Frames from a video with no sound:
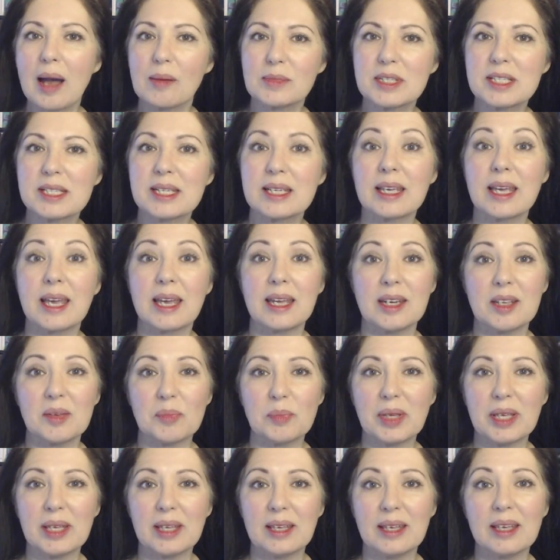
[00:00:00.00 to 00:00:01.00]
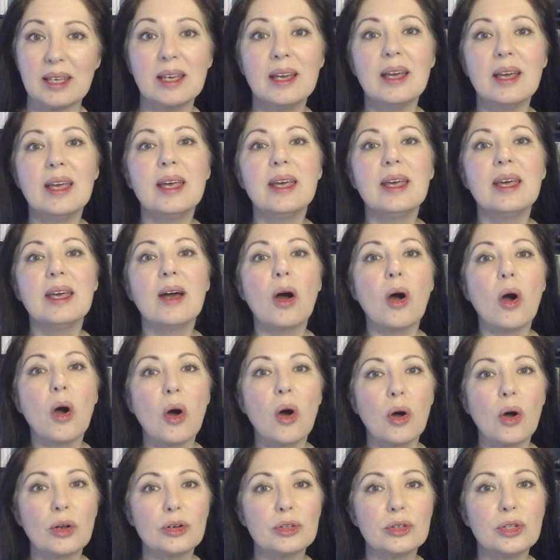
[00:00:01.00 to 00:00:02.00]
Amazon KDP
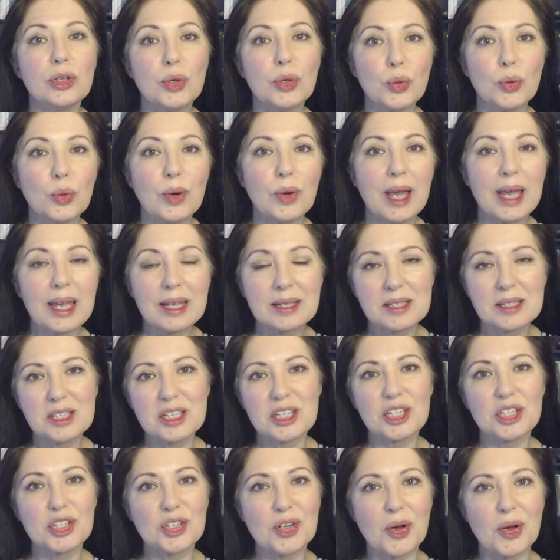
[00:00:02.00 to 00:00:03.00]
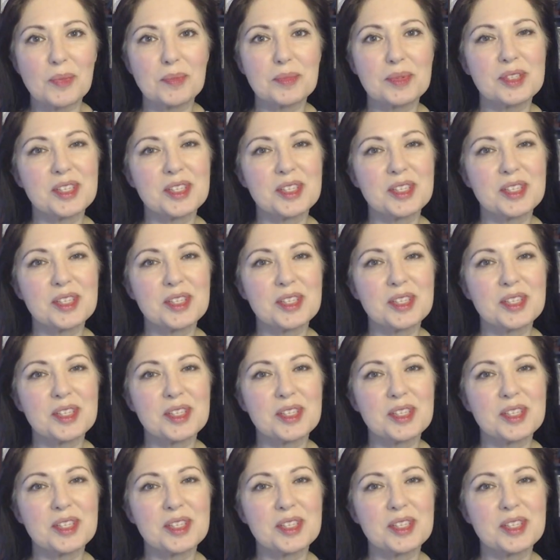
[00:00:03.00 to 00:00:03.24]
on your Etsy shop.